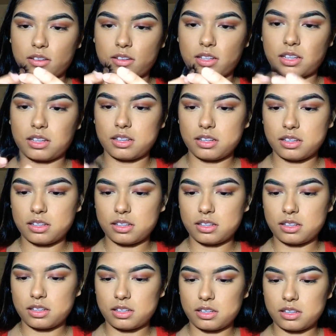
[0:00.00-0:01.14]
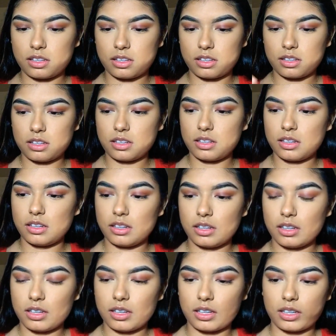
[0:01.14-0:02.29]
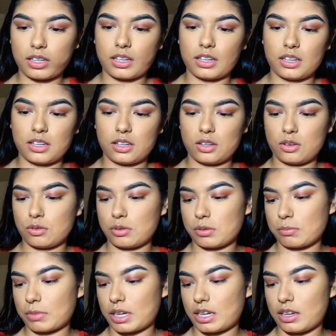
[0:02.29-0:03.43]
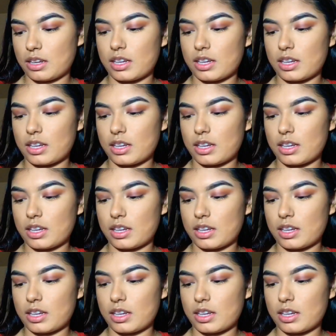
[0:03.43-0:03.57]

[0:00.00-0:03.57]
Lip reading: go like this and use my